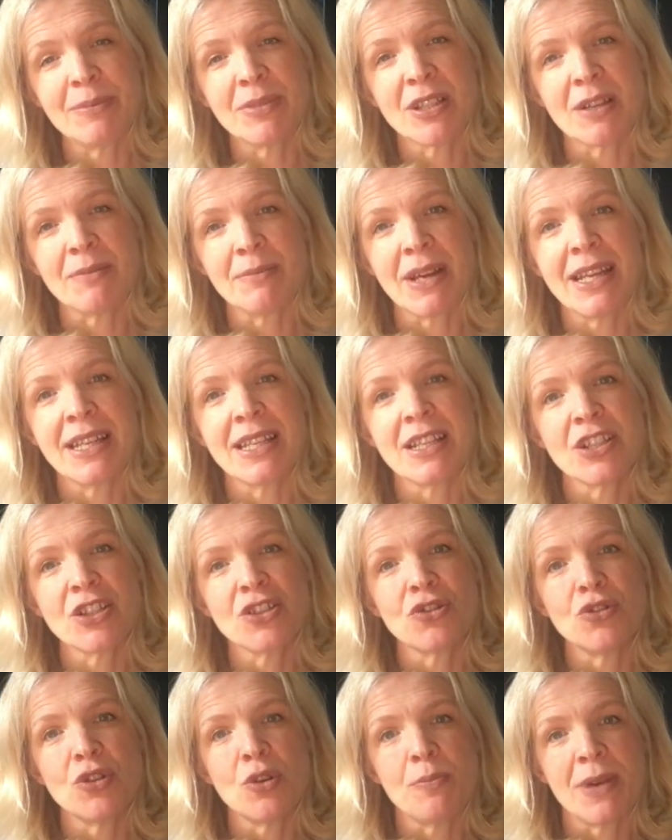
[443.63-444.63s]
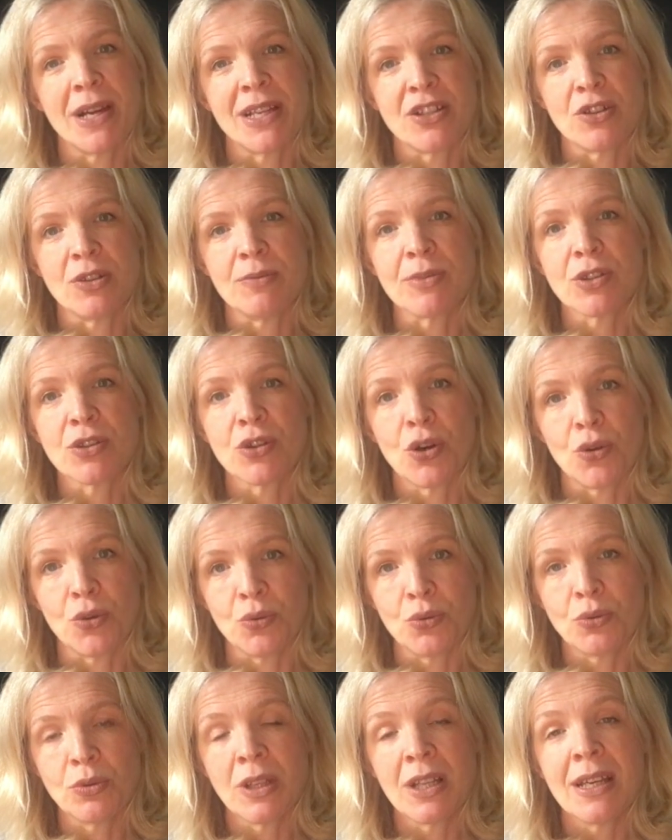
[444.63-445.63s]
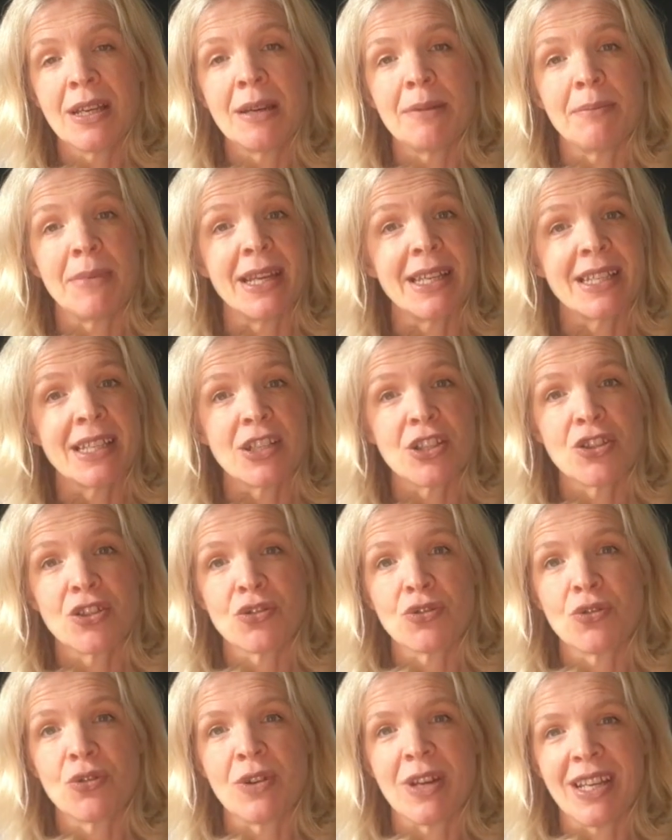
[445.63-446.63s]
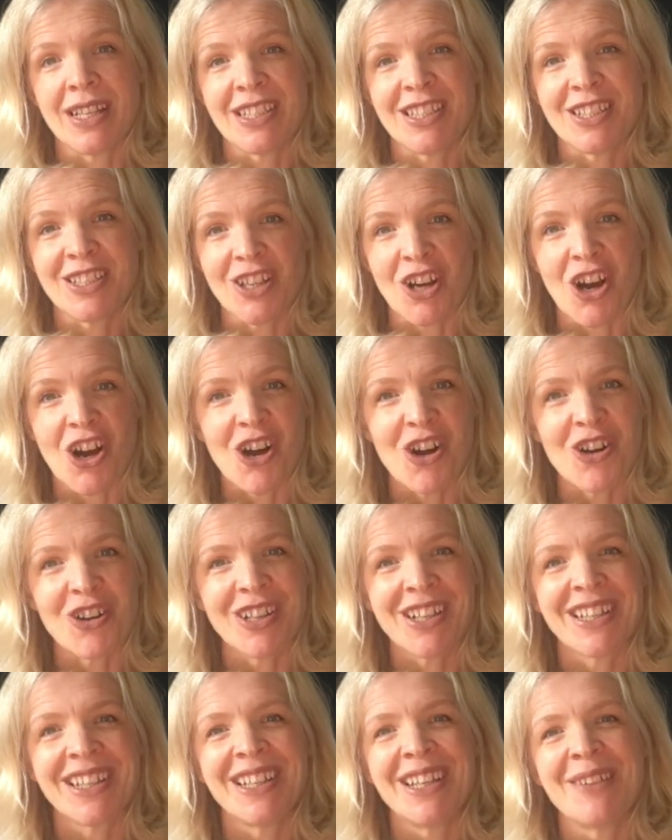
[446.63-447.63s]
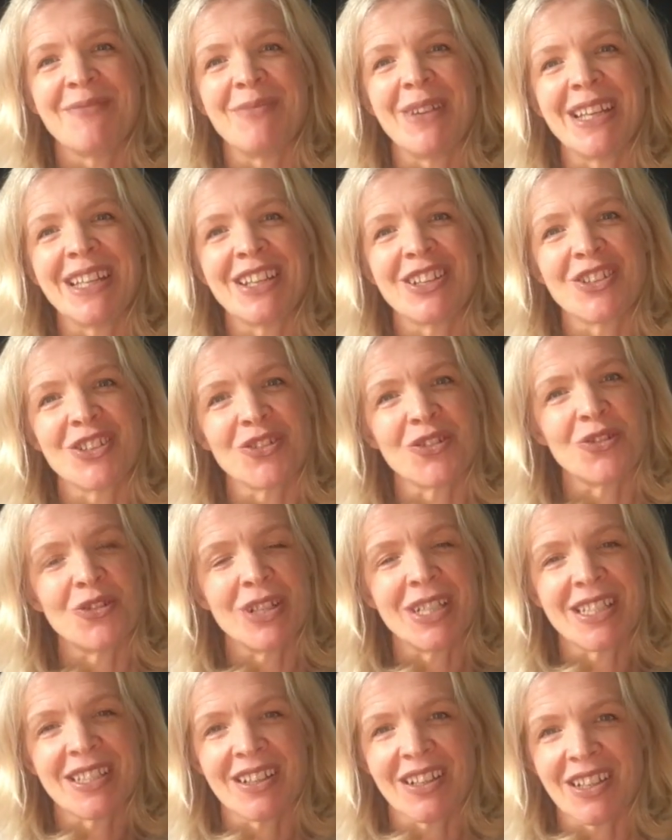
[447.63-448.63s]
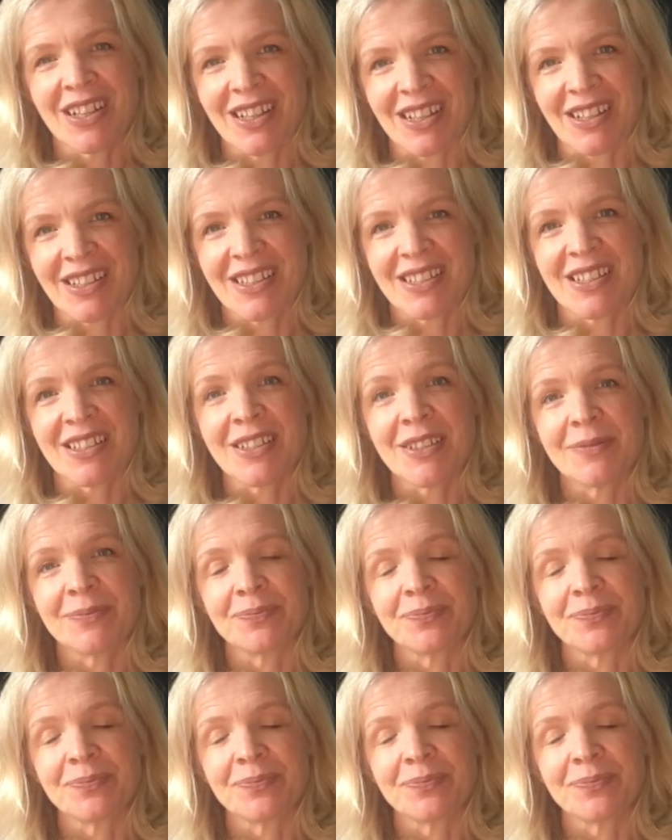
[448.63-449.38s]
So making sure your bedroom's cool, making sure it's dark, making sure it's uncluttered.